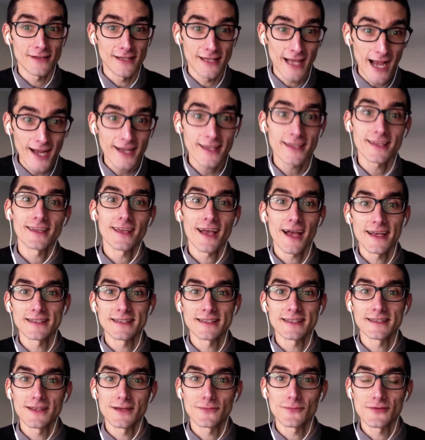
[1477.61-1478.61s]

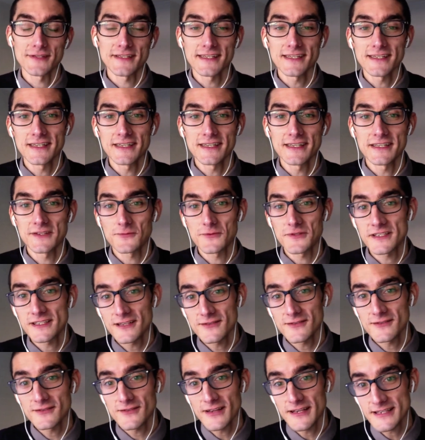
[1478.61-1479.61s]
Yaquiizing the proceedings would
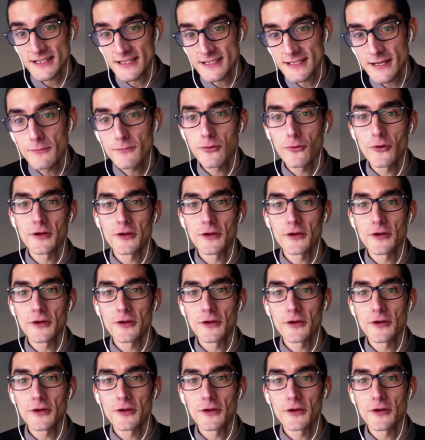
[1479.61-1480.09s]
still at some